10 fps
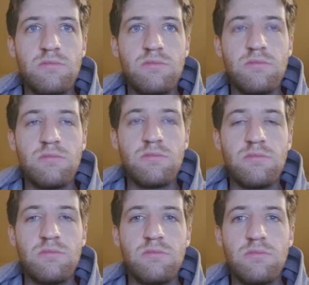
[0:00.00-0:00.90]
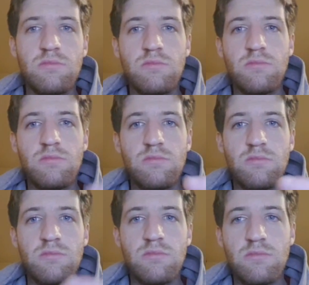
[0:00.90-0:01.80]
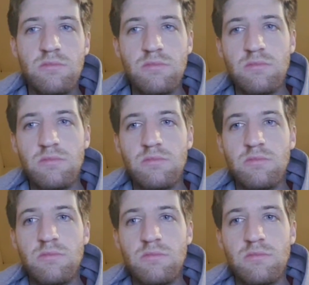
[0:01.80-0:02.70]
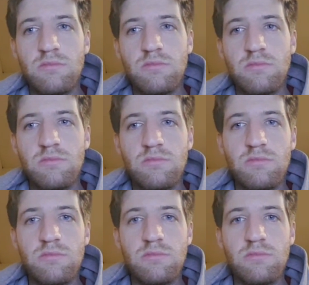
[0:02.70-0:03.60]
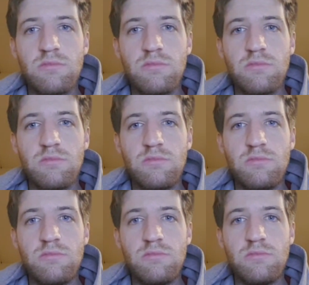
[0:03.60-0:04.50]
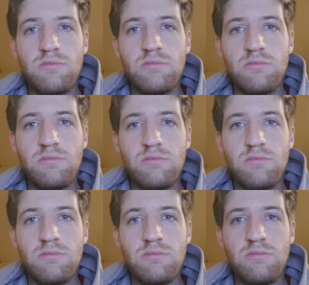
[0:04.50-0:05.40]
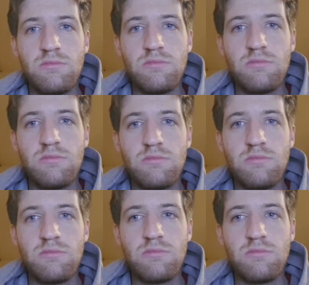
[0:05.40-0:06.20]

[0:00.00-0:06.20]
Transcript: No words are spoken by the person on screen.